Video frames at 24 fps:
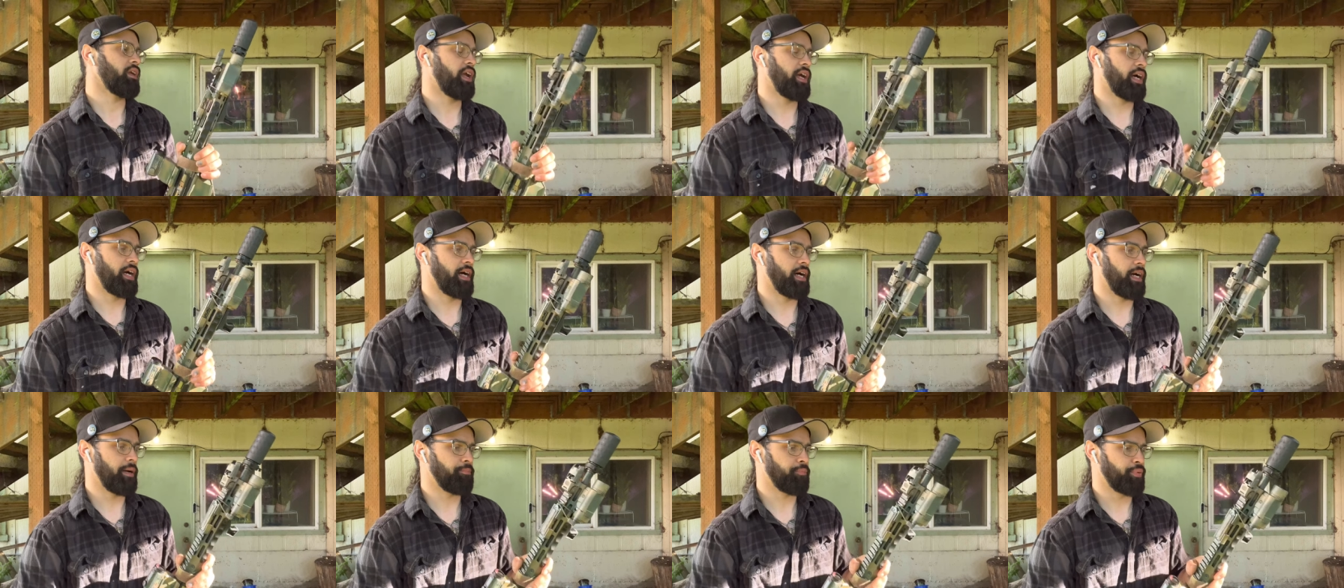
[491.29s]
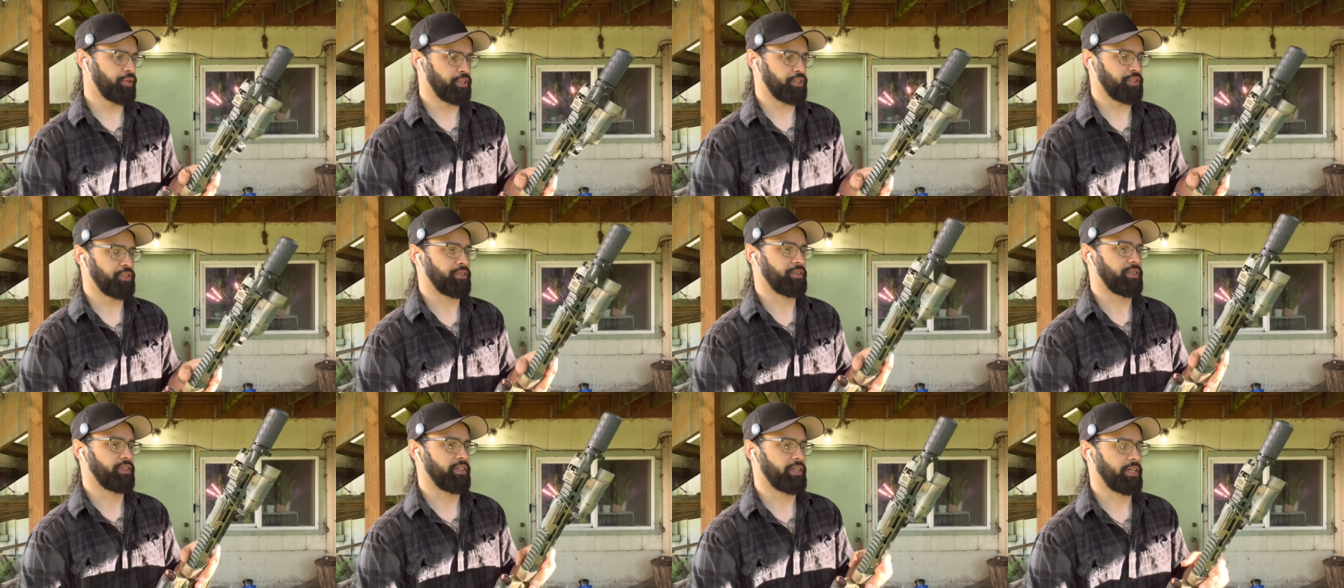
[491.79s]
Uh, I'm pretty
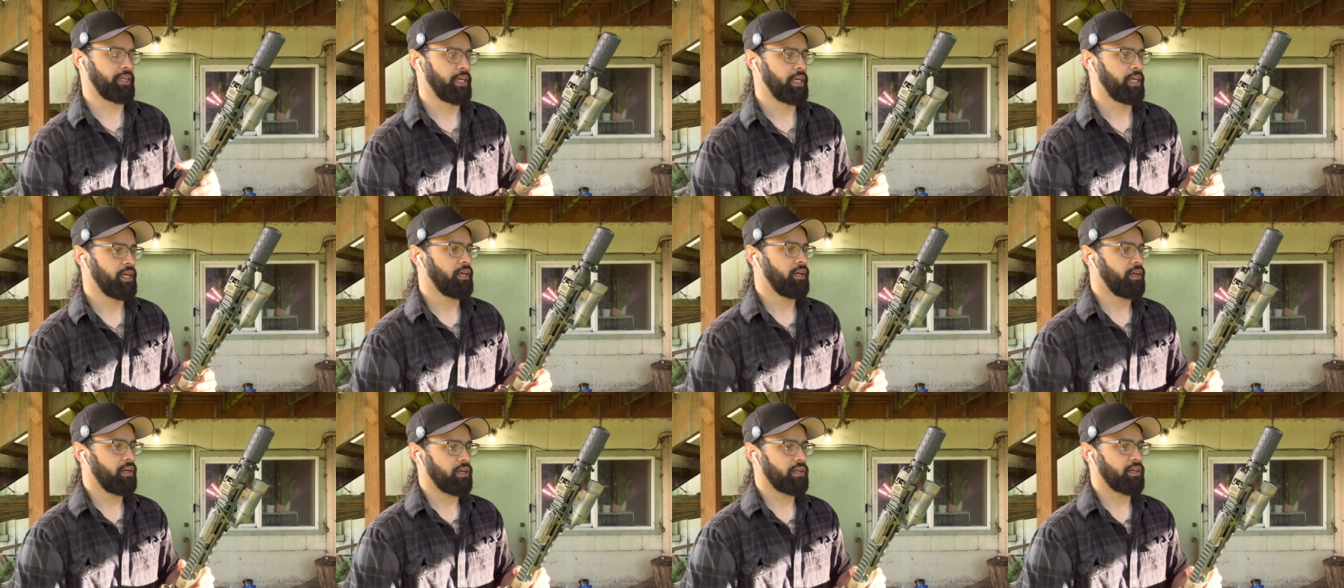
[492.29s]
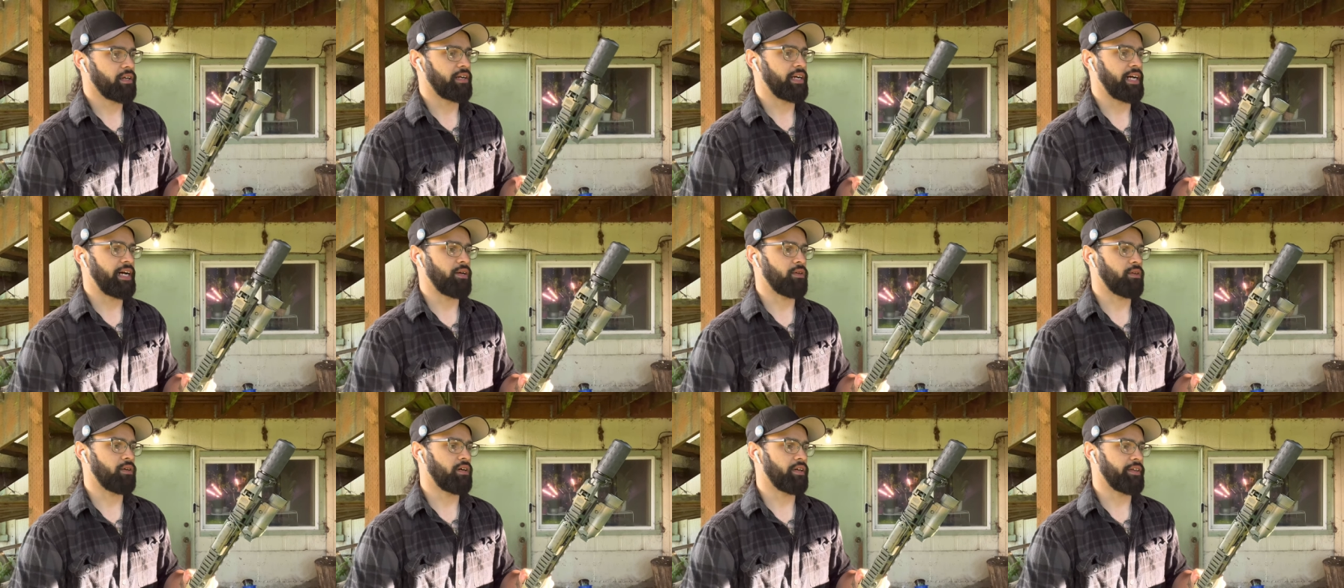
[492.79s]
sure they're going to
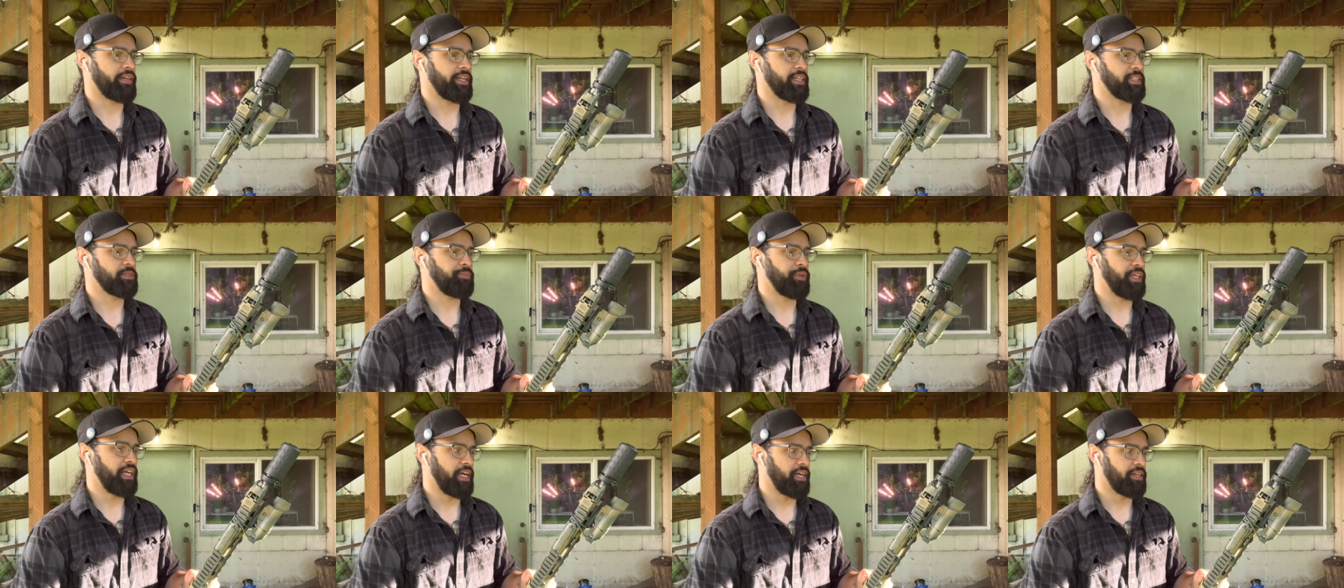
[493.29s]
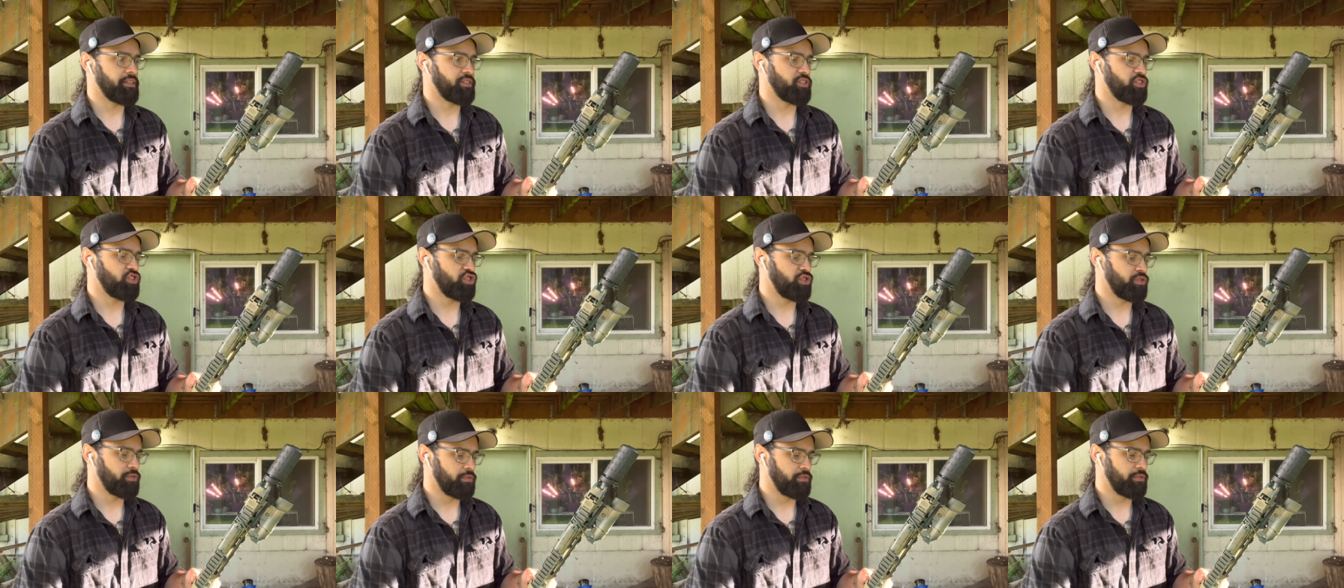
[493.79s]
outlaw the SBA
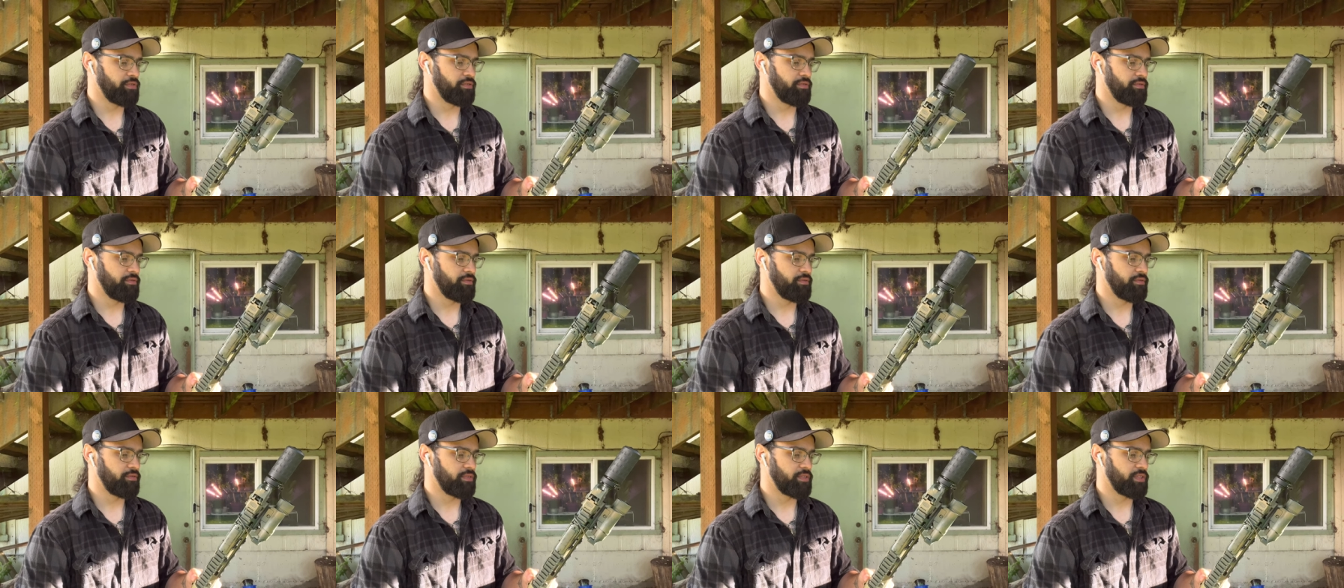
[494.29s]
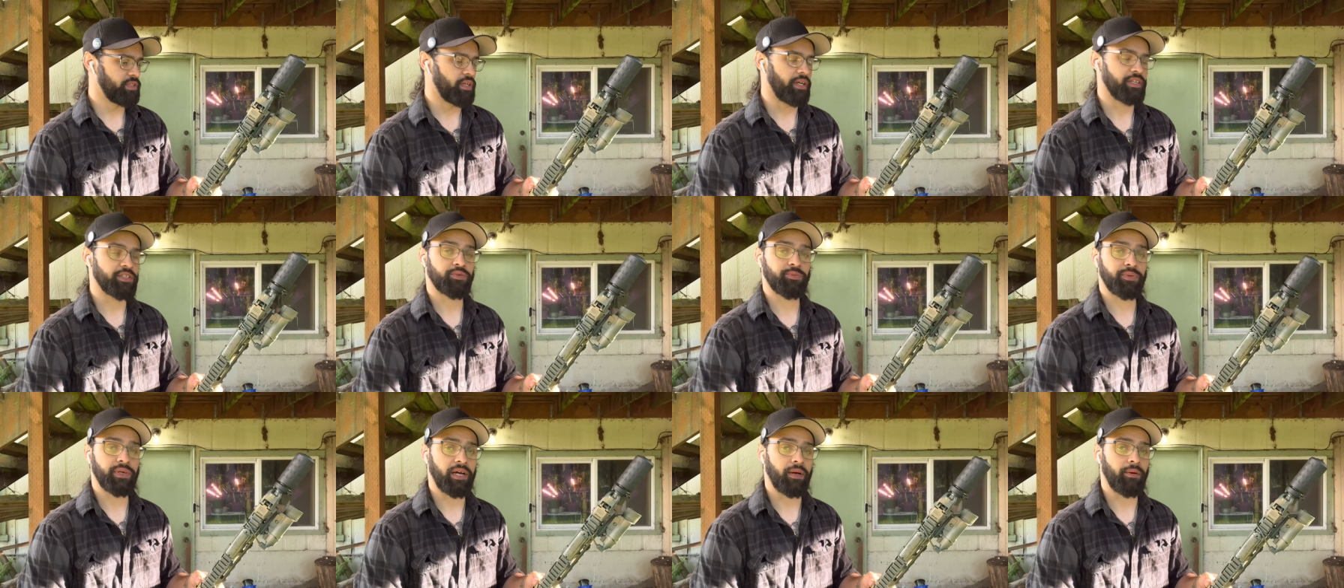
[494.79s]
soon, so I
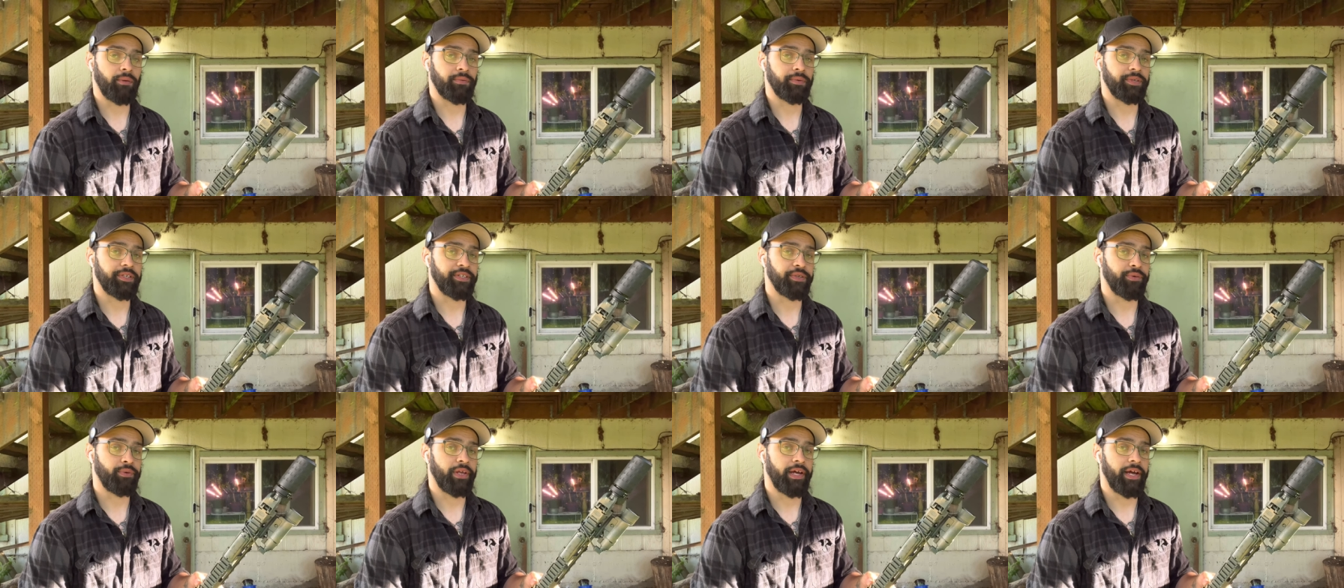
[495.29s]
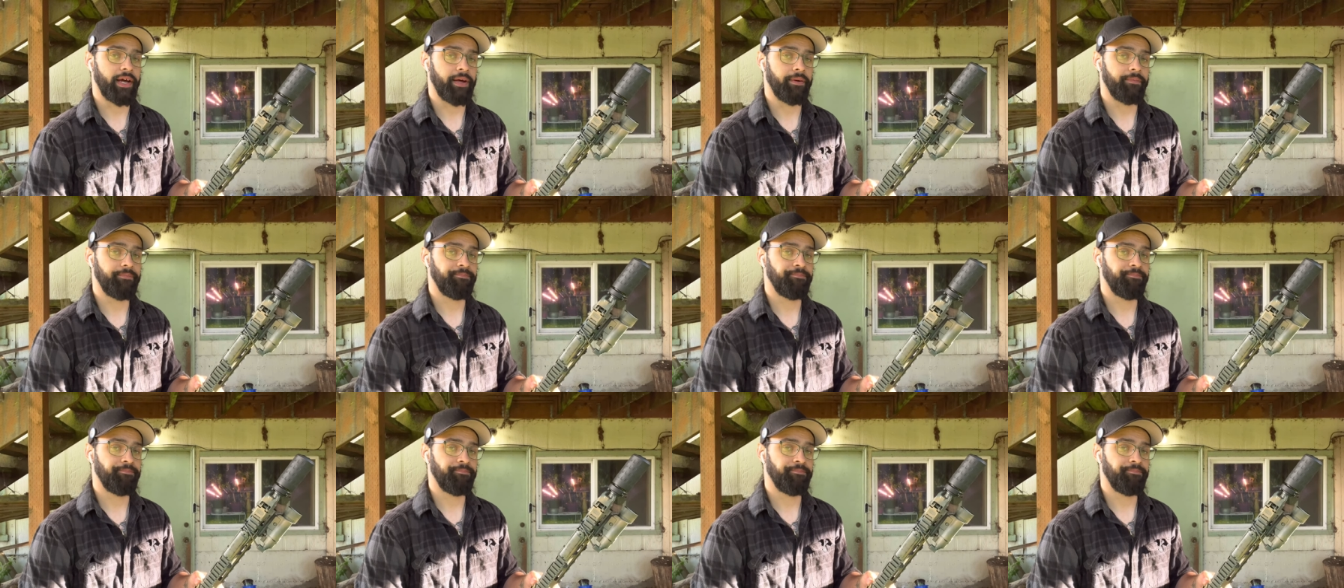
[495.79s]
should probably do that.